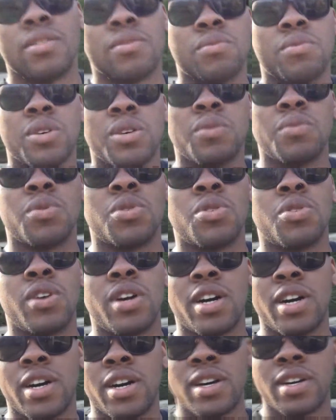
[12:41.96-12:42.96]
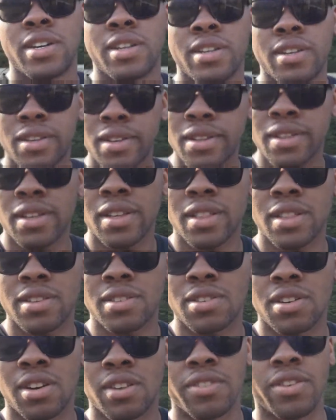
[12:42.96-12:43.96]
that tomorrow, which will
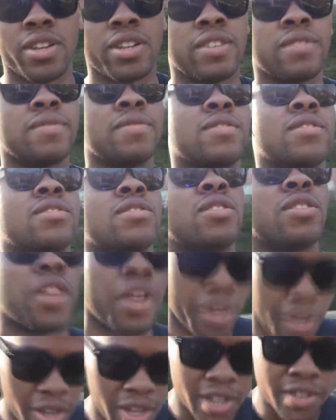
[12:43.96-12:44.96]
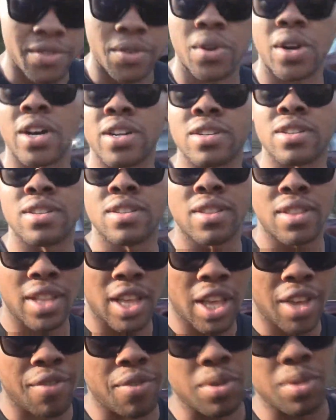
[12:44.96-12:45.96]
still be the same video for you guys.
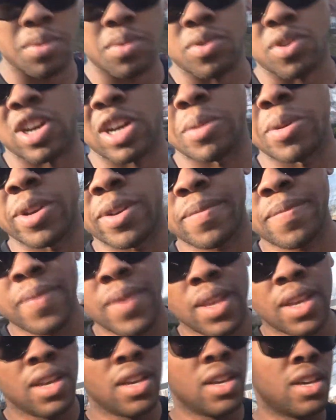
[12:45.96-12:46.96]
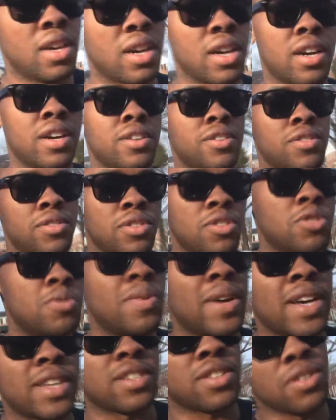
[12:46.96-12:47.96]
And hopefully we don't have
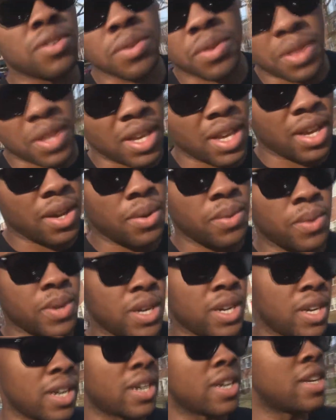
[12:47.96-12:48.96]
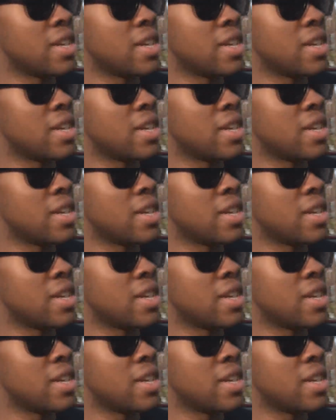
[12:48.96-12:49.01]
any leaks. If we don't have any